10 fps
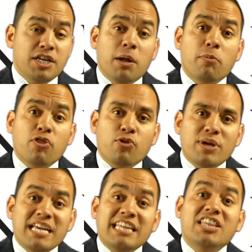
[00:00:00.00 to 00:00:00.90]
Number
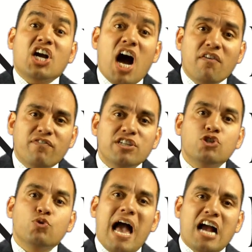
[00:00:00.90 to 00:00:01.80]
three, the
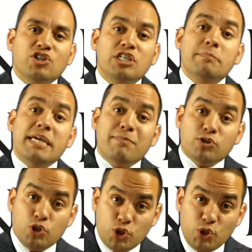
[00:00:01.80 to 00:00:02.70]
confidence to actually be
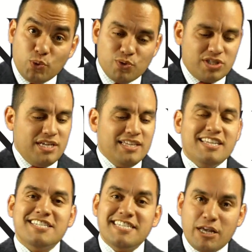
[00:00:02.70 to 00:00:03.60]
able to use
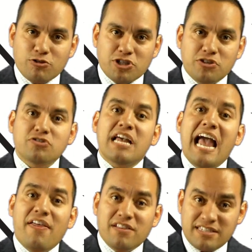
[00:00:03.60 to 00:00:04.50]
the sales skills
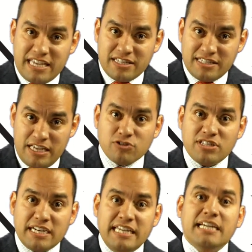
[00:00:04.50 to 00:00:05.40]
and the sales
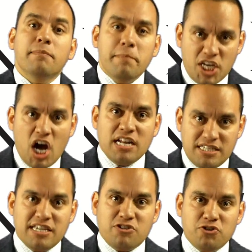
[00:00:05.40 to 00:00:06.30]
technique. Be
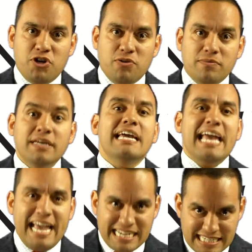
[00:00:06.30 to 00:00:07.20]
honest, yes or no?
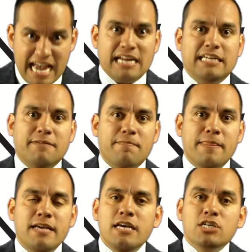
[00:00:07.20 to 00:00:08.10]
Exactly.
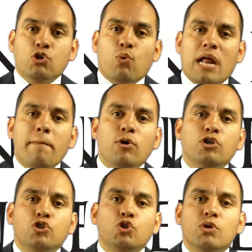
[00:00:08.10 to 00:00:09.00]
So what I'm
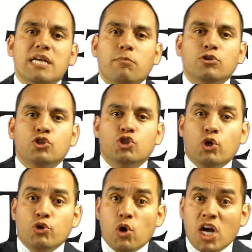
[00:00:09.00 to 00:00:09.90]
going to do is I'm going to
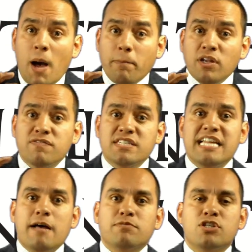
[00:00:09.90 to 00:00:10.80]
show you a couple of
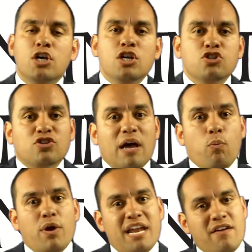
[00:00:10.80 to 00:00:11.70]
steps so
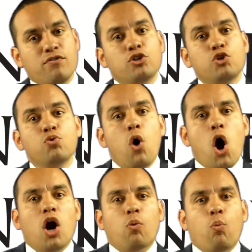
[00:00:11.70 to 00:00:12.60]
that whenever you
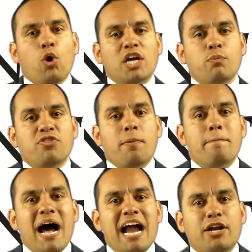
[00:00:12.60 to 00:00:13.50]
are working with a
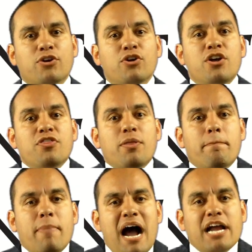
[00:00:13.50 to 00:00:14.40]
buyer, the
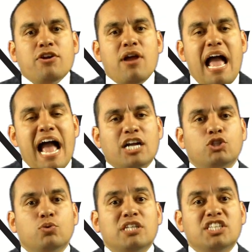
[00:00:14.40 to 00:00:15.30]
buyer
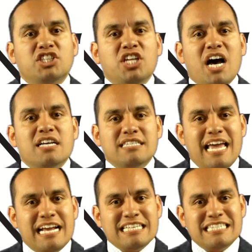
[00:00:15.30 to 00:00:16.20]
actually does
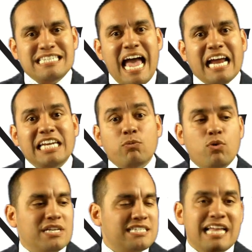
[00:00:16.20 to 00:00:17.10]
exactly
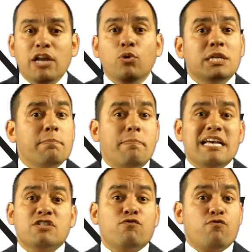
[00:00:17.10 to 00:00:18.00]
what is not only
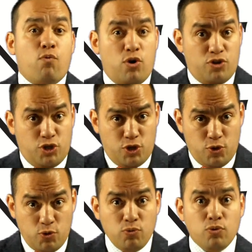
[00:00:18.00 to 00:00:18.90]
best for
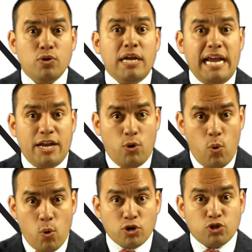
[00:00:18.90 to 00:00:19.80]
you in
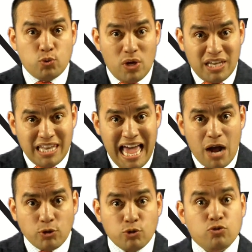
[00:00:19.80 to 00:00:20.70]
order to
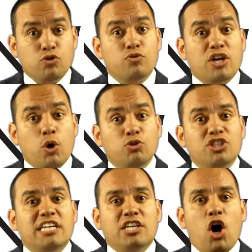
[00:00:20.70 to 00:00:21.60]
allow you to
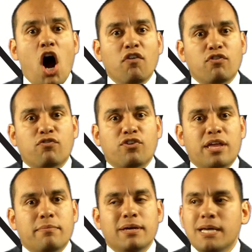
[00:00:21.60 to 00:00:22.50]
negotiate the offer for
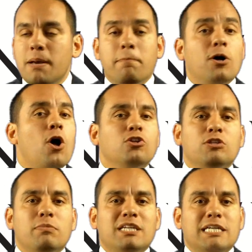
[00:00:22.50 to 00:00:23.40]
them, but
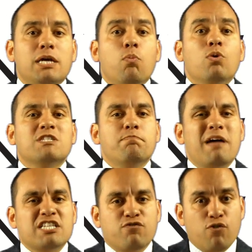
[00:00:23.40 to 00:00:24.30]
ultimately what's
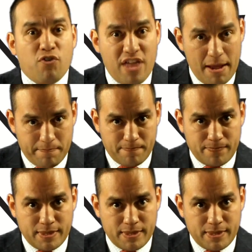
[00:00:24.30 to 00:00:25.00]
best for them.